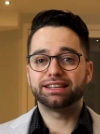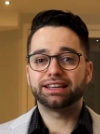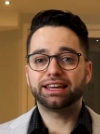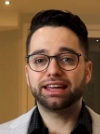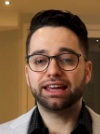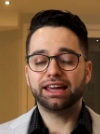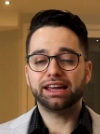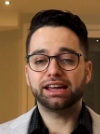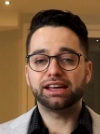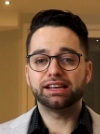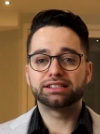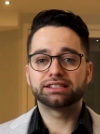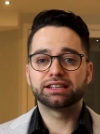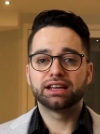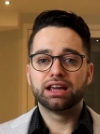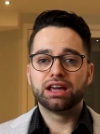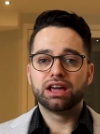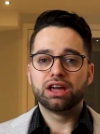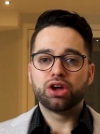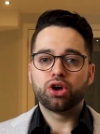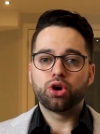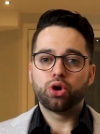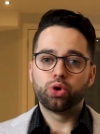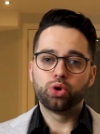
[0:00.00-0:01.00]
the case,
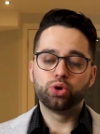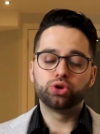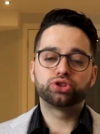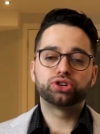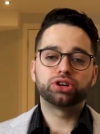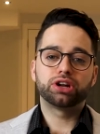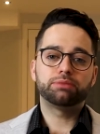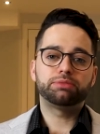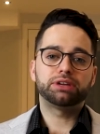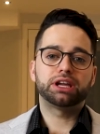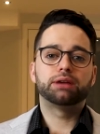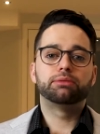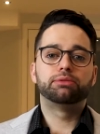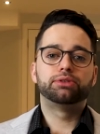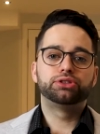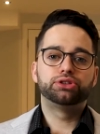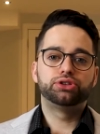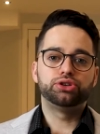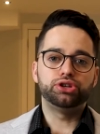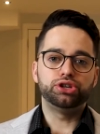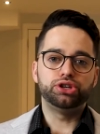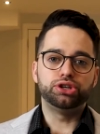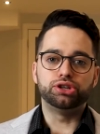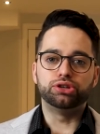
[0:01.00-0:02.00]
who's going to be able
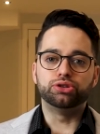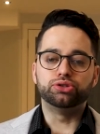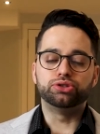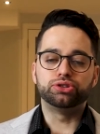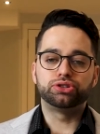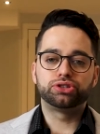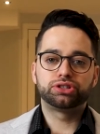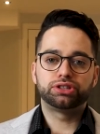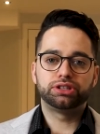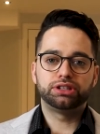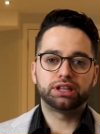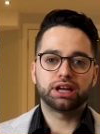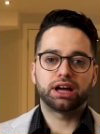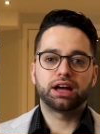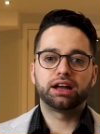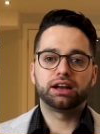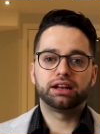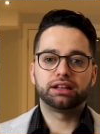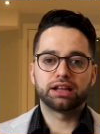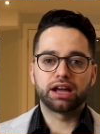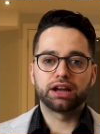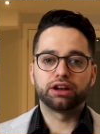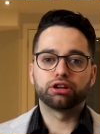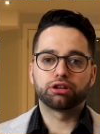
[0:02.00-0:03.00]
to use
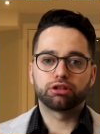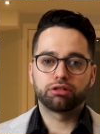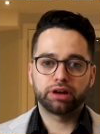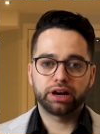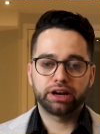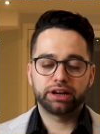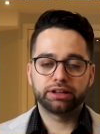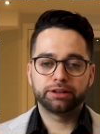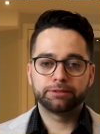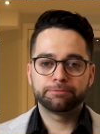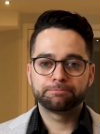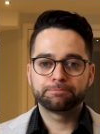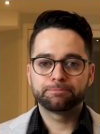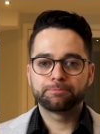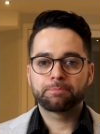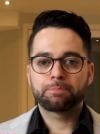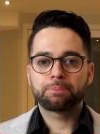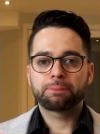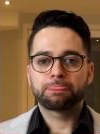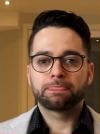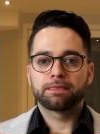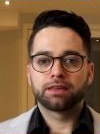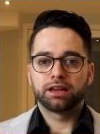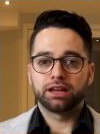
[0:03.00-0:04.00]
that line of credit?
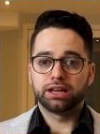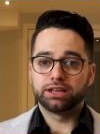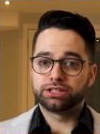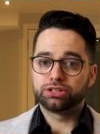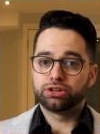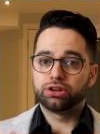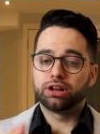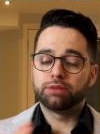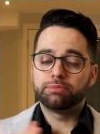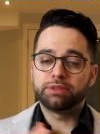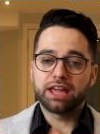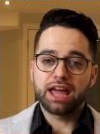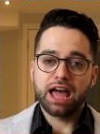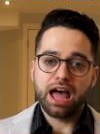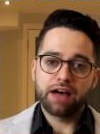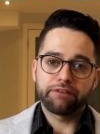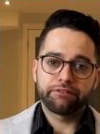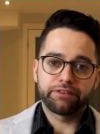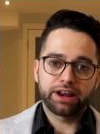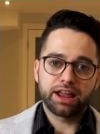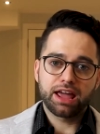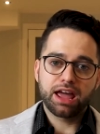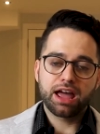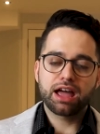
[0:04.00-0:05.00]
Is it going to be
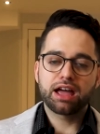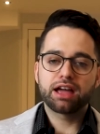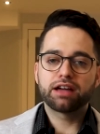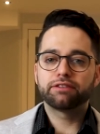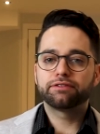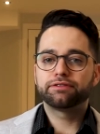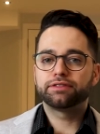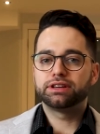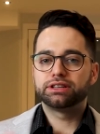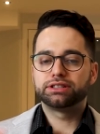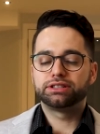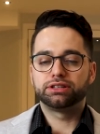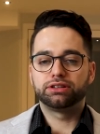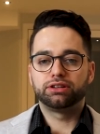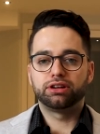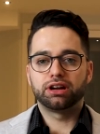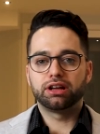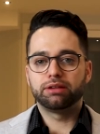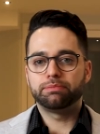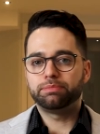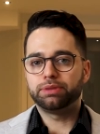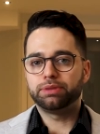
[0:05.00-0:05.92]
half and half? Is it going to